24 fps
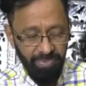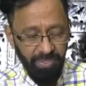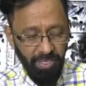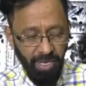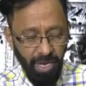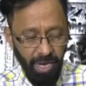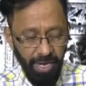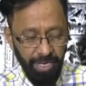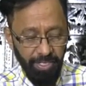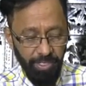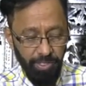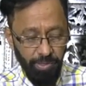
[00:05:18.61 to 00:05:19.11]

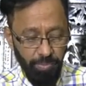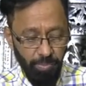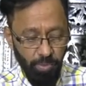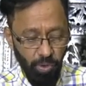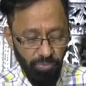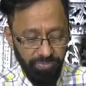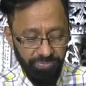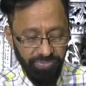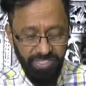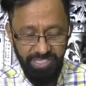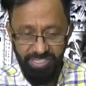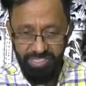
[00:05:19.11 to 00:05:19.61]
I
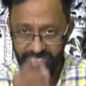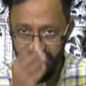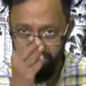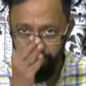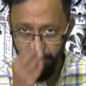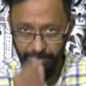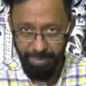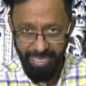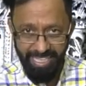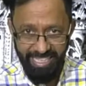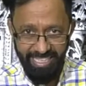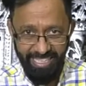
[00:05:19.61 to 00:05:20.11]
remove the stick
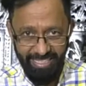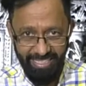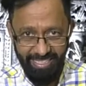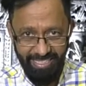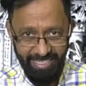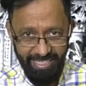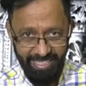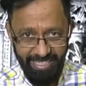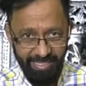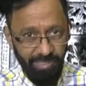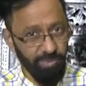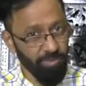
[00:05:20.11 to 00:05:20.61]
by
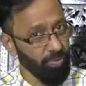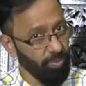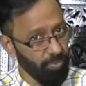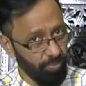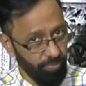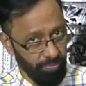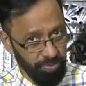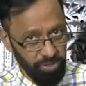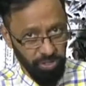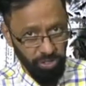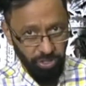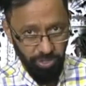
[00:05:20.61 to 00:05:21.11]
cutting it,
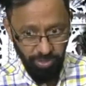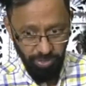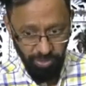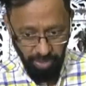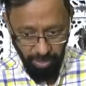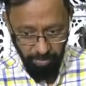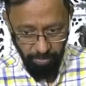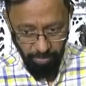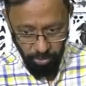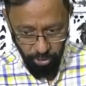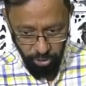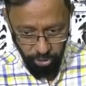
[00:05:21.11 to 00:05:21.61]
which
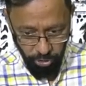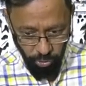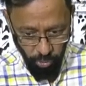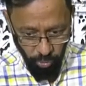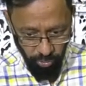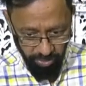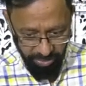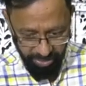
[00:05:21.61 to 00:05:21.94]
was shown